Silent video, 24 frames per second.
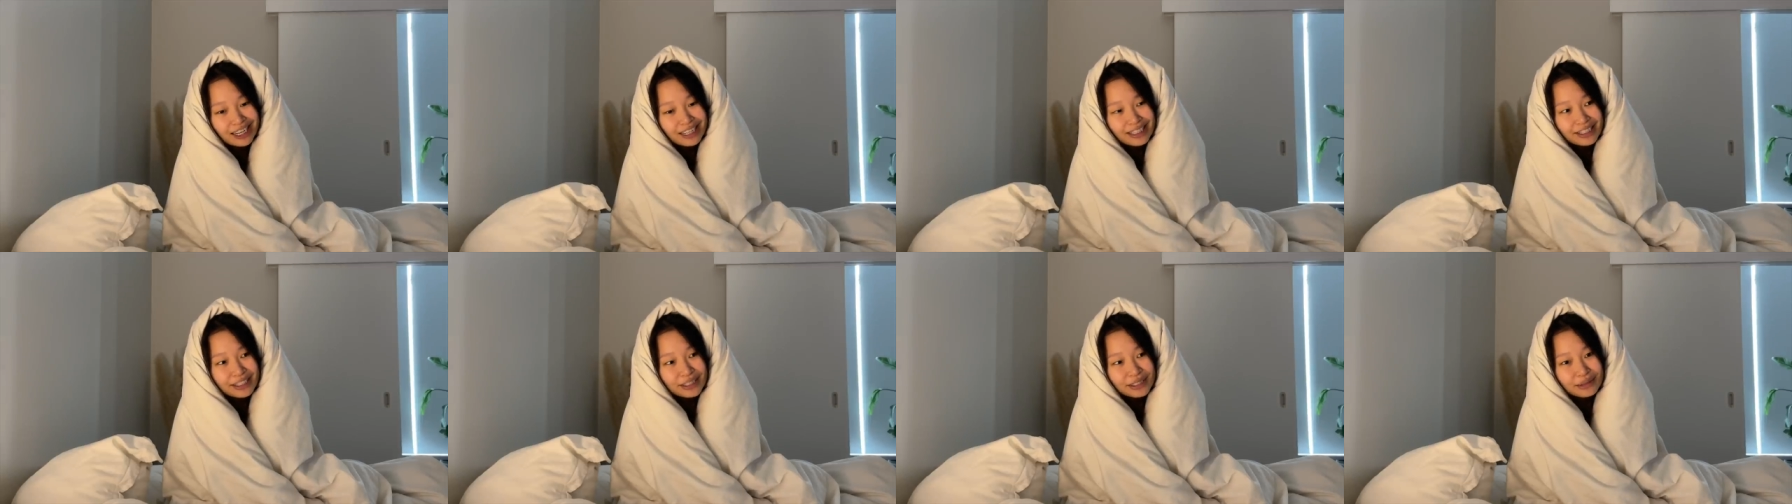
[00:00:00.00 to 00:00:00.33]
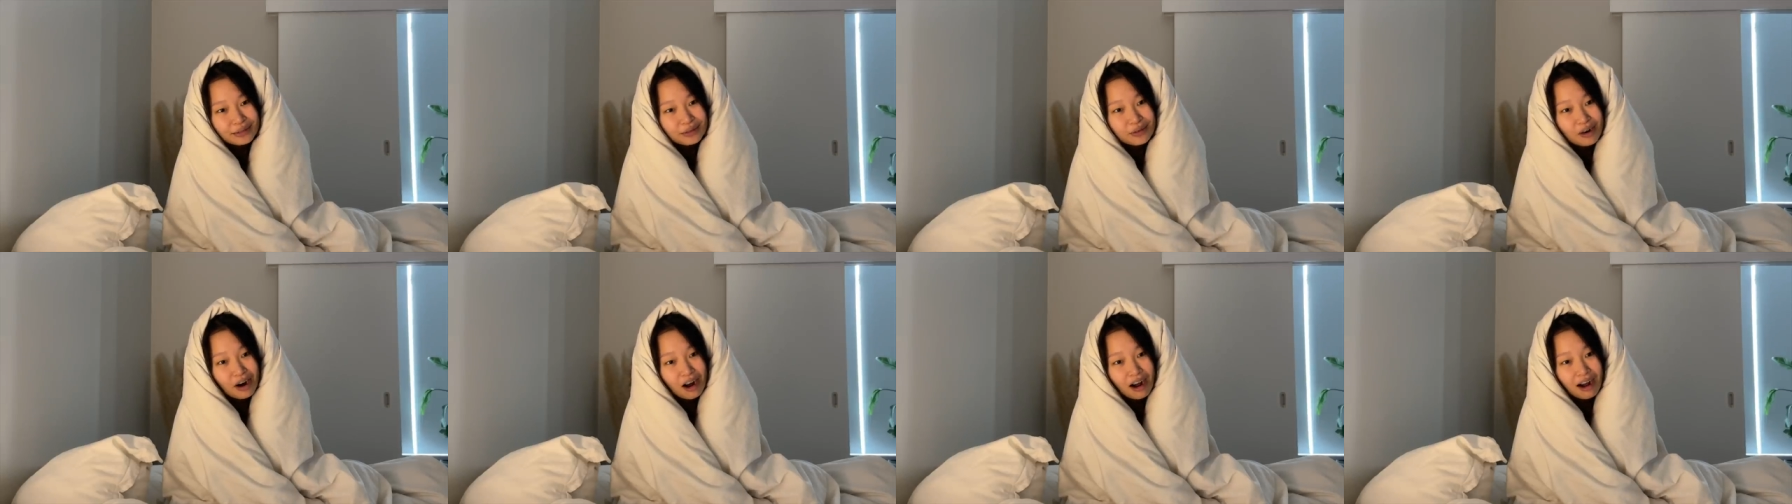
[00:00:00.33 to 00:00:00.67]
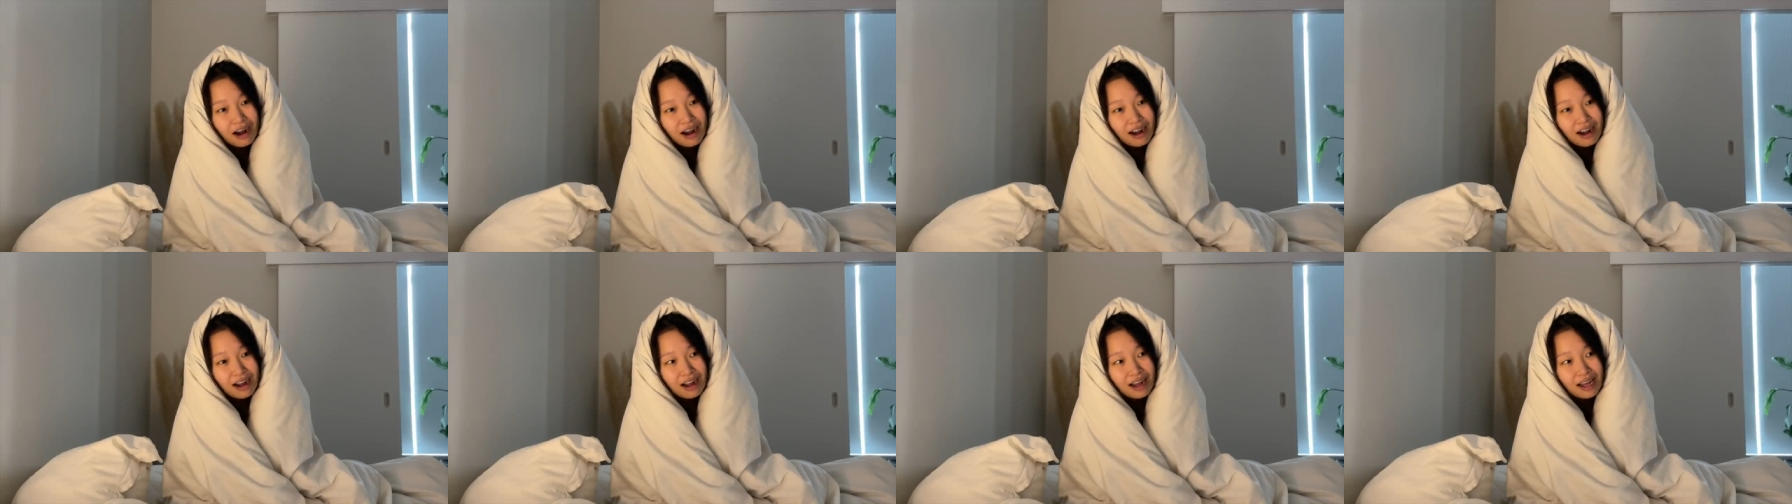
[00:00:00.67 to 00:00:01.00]
this
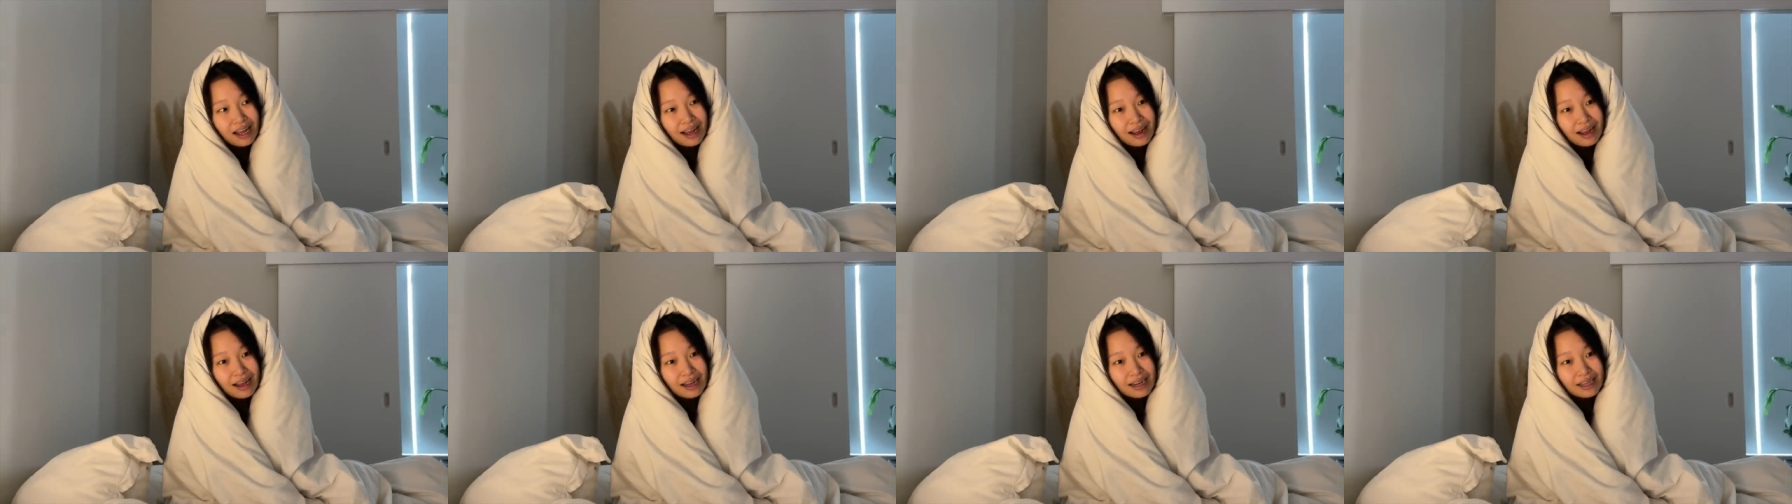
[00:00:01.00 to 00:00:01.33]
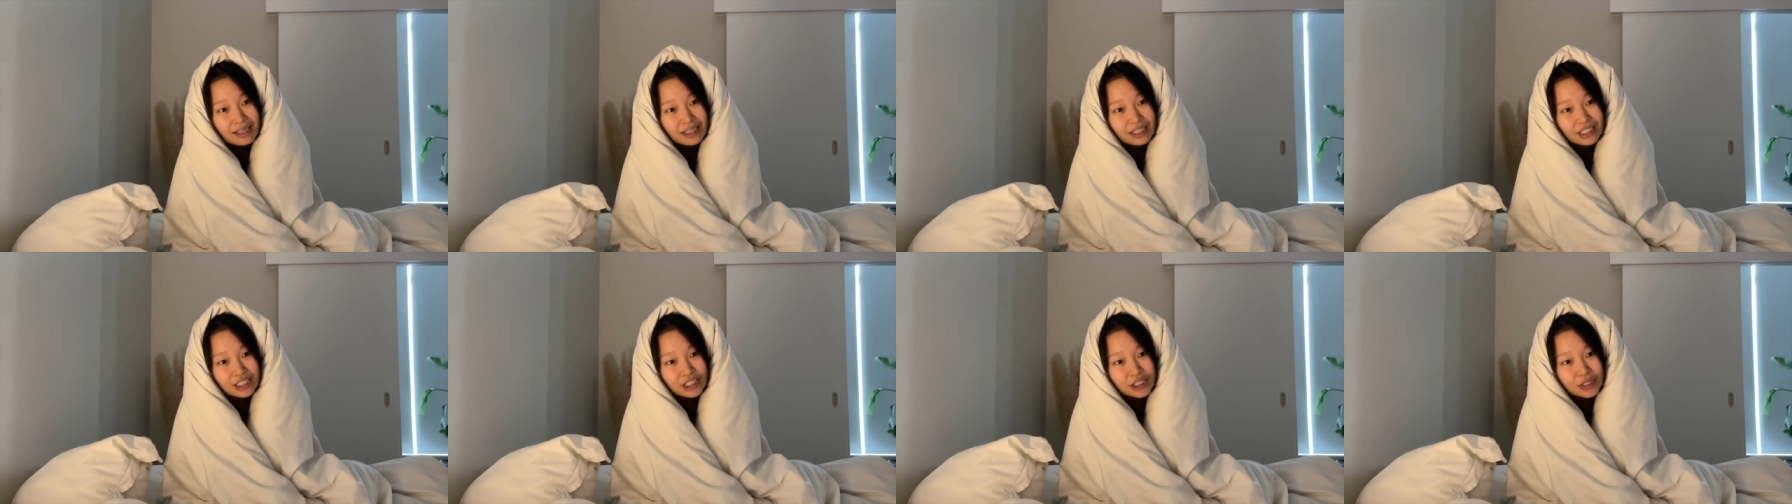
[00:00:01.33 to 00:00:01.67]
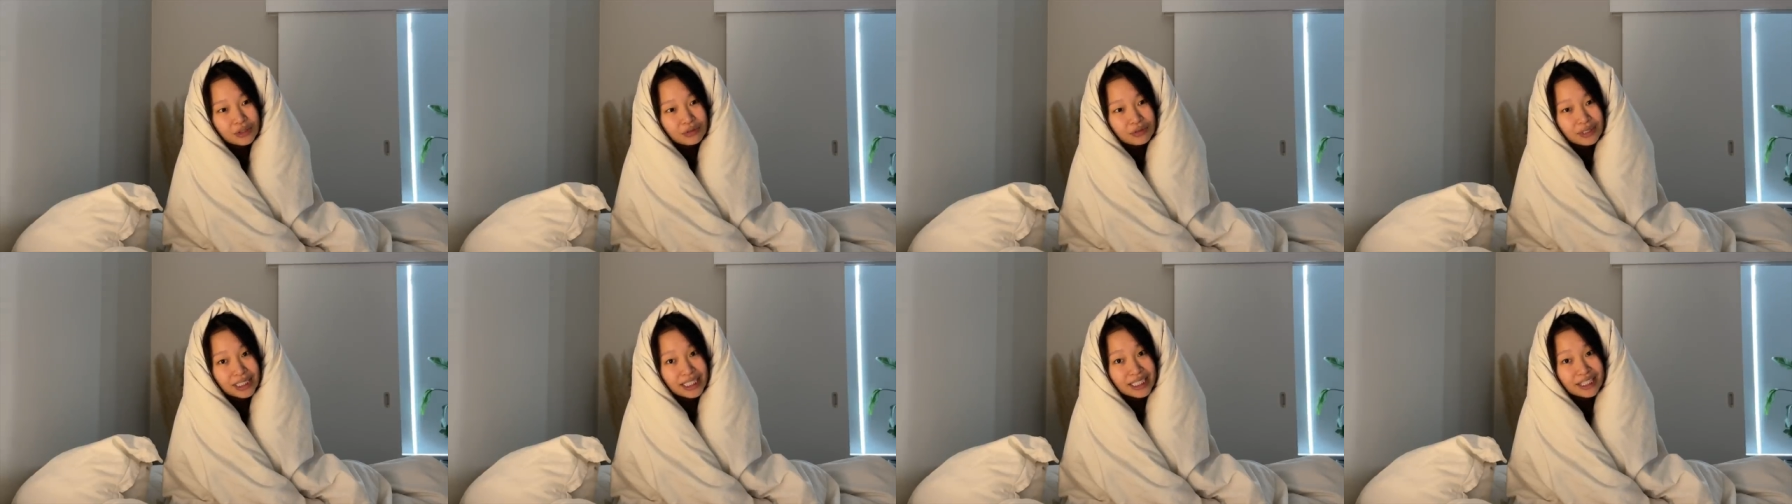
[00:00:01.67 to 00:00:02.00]
raw and
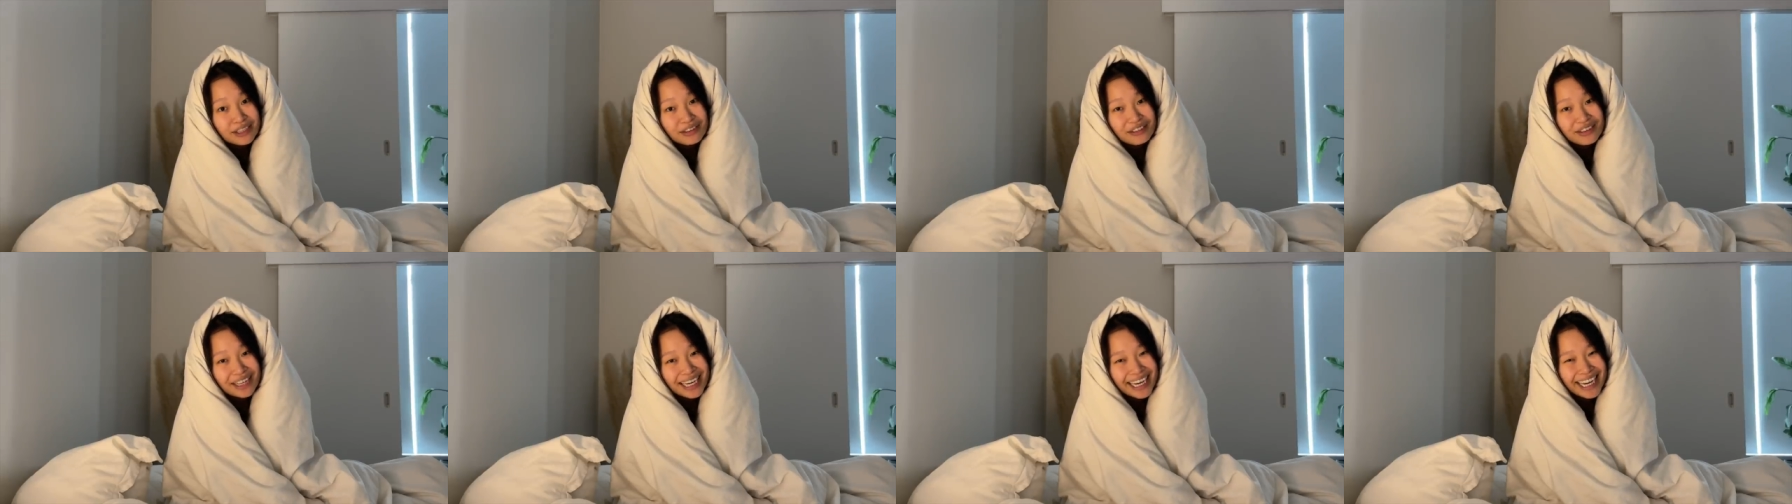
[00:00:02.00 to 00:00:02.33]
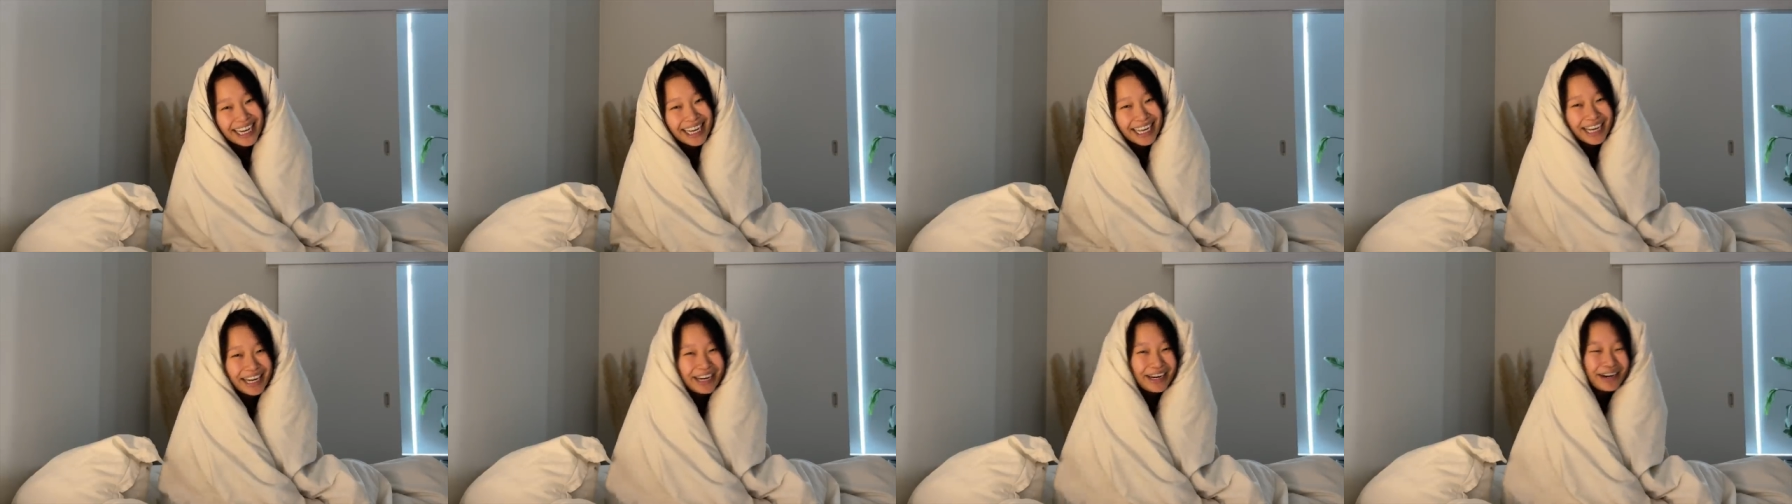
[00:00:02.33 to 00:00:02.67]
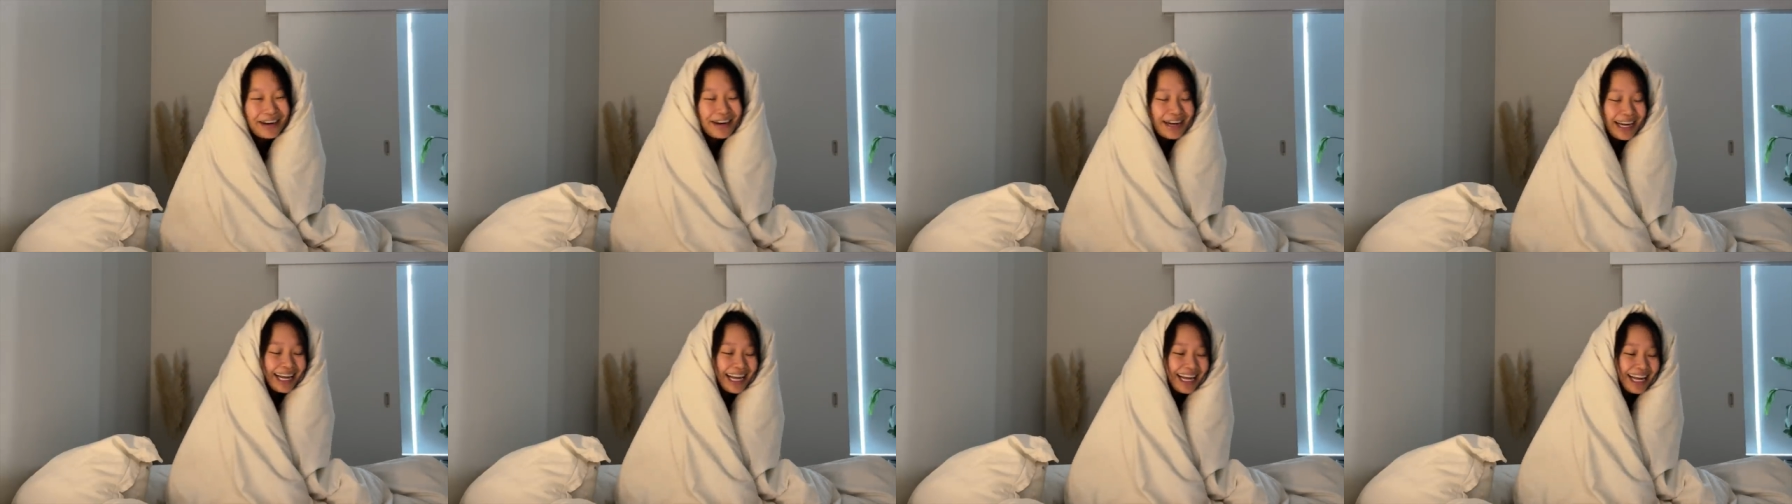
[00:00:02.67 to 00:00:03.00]
real video,